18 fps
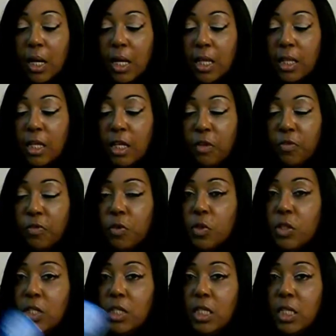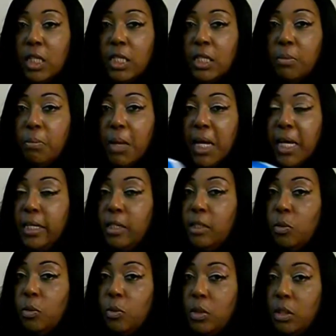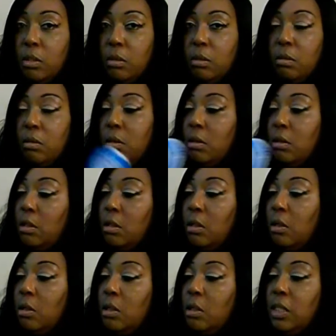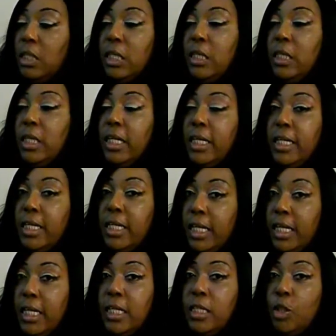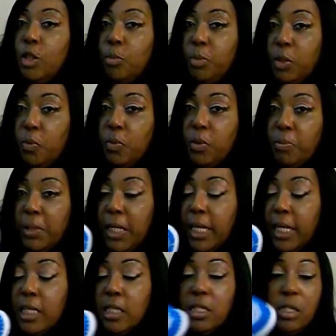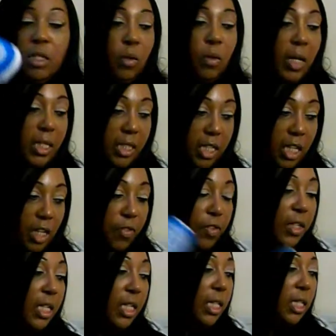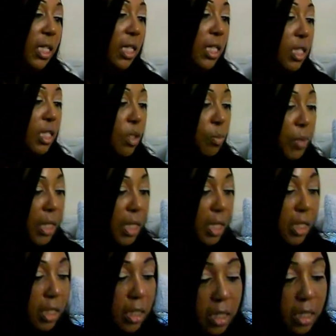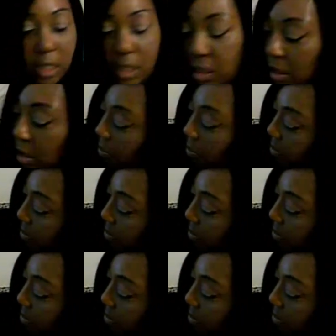I love using this. Mine was in need to be replaced, so I definitely needed to pick this up.